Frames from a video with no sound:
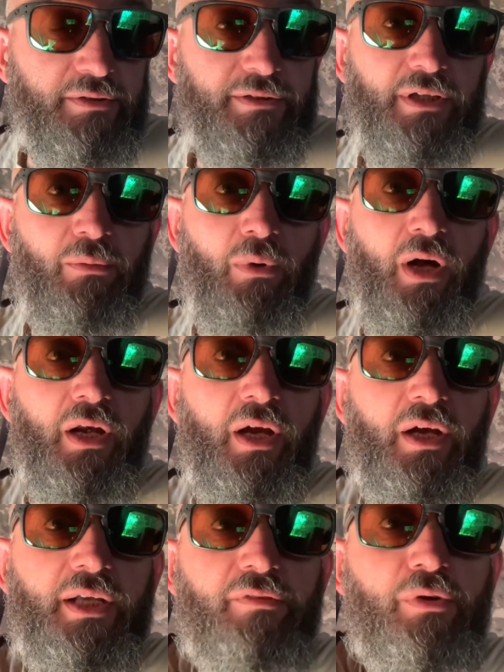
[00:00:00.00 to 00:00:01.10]
So
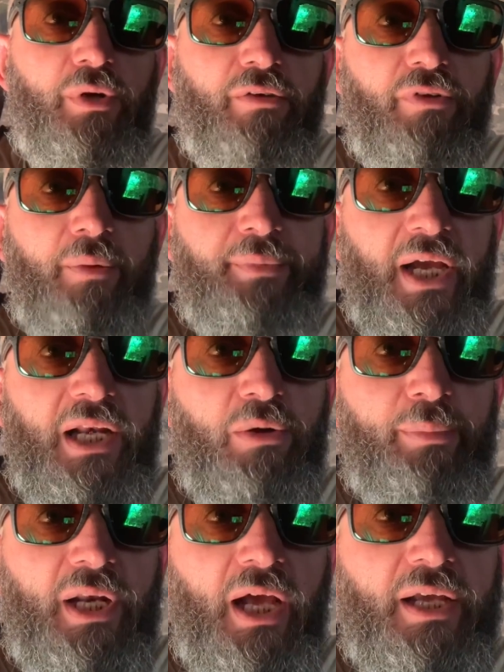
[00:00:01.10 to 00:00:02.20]
I'll give you another update a little
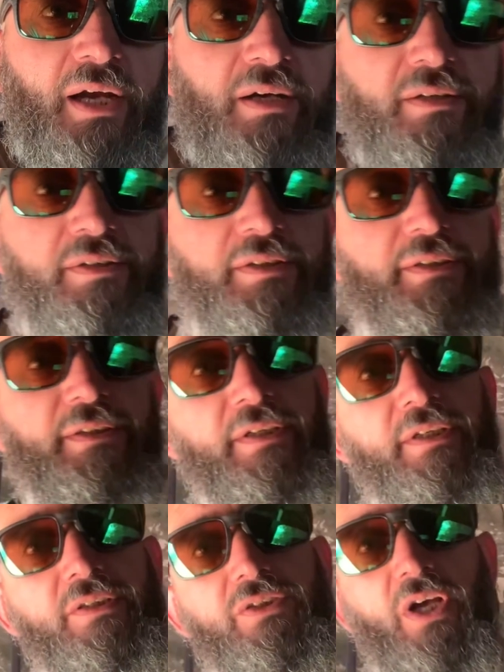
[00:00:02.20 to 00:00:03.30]
bit later.
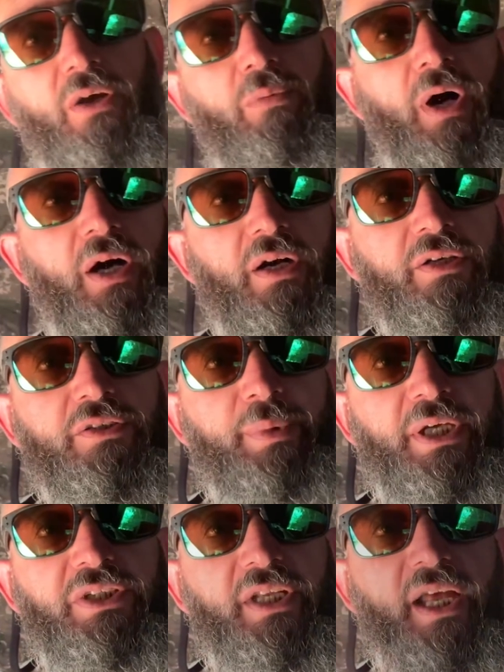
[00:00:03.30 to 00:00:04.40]
So
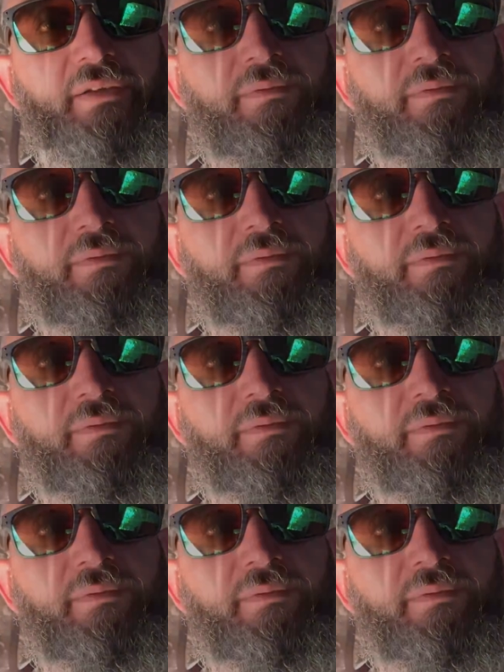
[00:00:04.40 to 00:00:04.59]
speak to you then.